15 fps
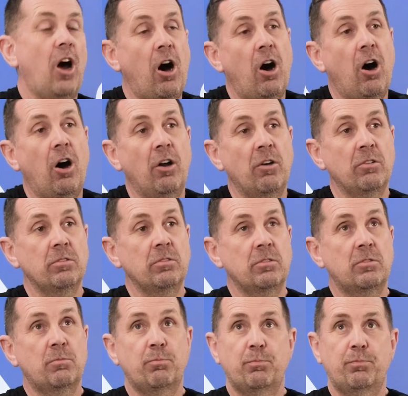on
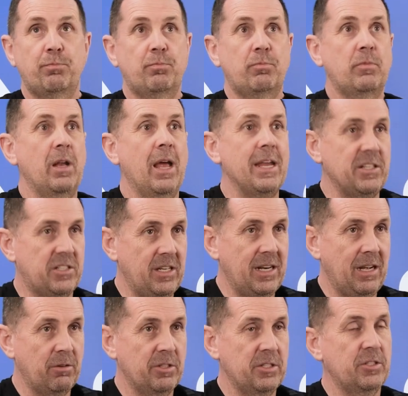18
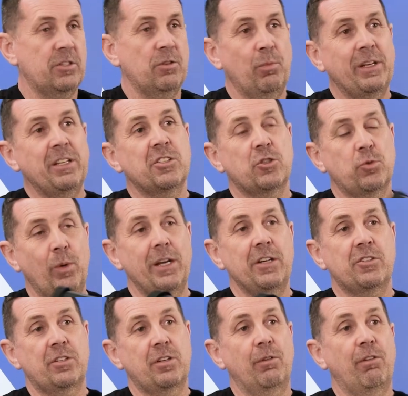hours. When you
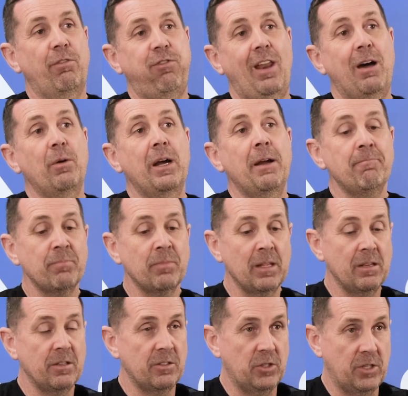switch to a flower,
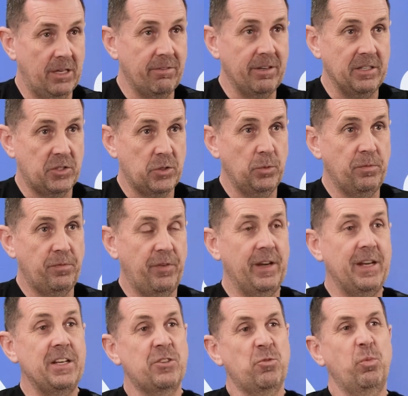give it 2
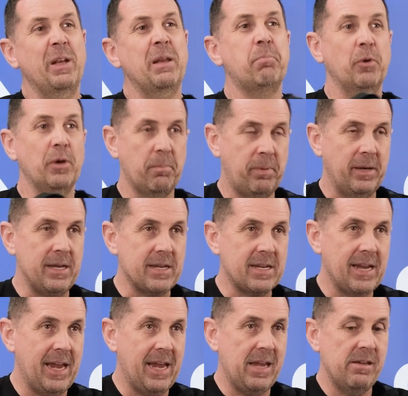feeds. When you put your
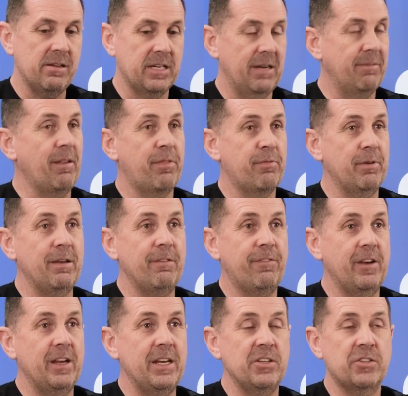PK in, give it 3
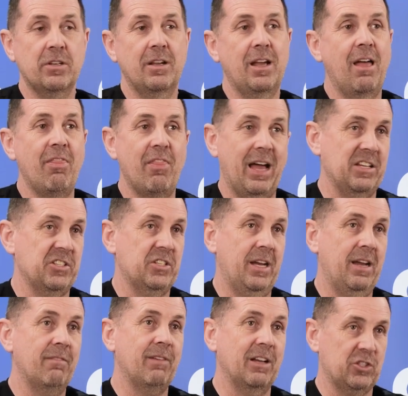feeds, and that's
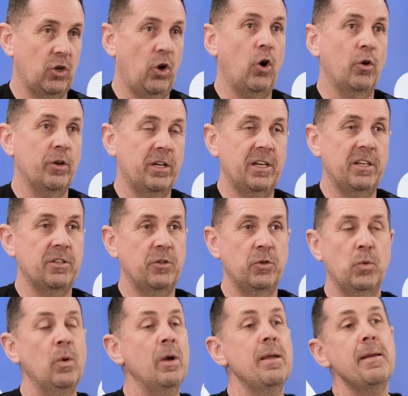it. That's all you need to
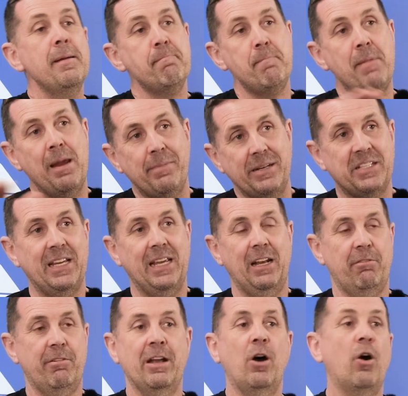do. Maybe tailor
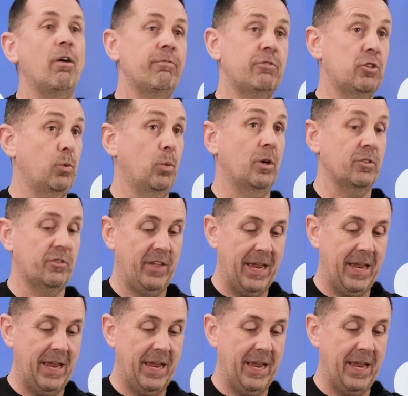it off towards the